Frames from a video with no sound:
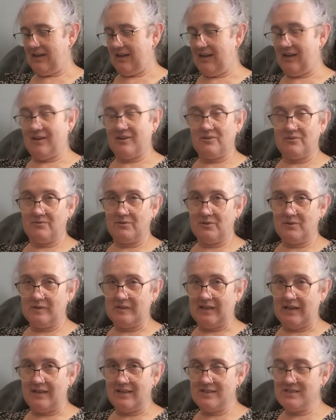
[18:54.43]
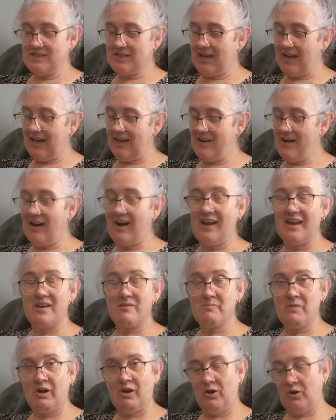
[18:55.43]
in a few days. And I
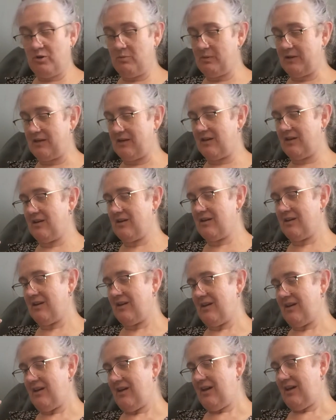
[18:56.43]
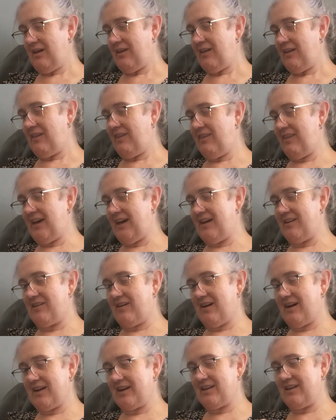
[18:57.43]
am hoping that
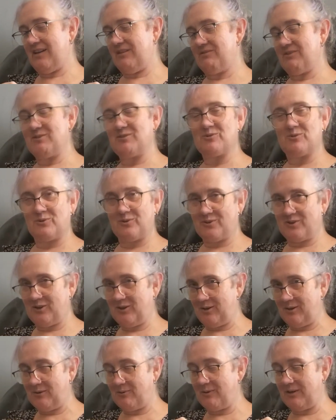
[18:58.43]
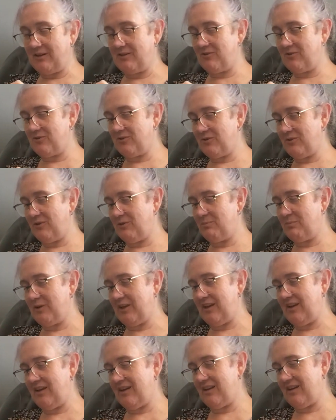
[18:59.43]
I can even talk her into
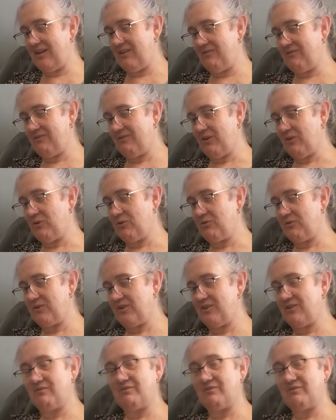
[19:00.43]
being involved in a